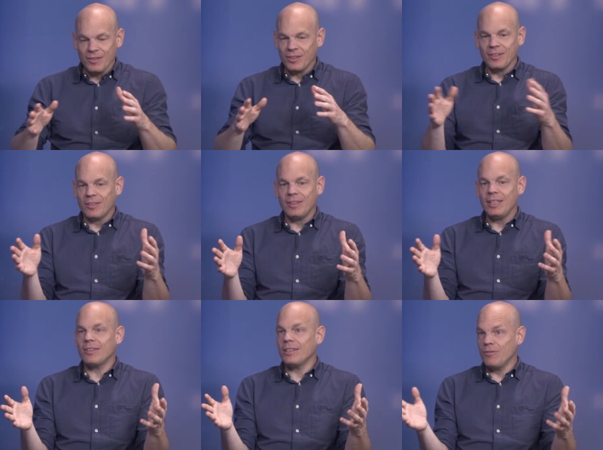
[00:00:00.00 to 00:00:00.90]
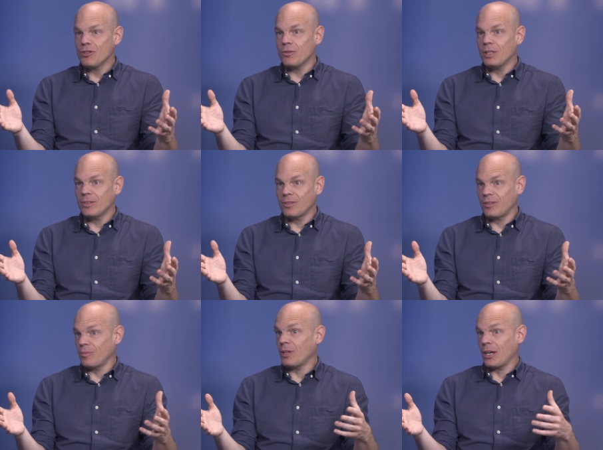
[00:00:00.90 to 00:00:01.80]
since these individual legal
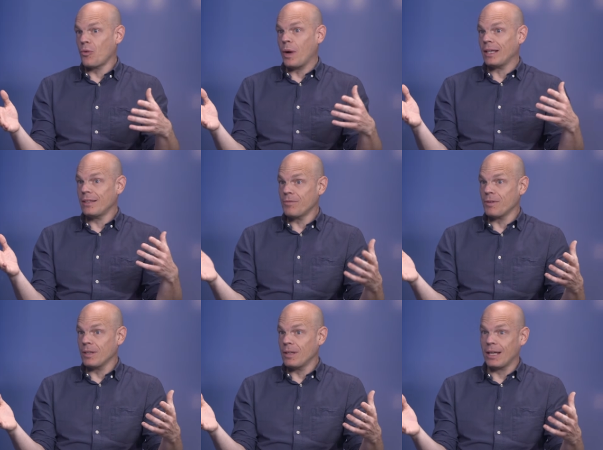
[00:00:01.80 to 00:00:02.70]
systems are quite different,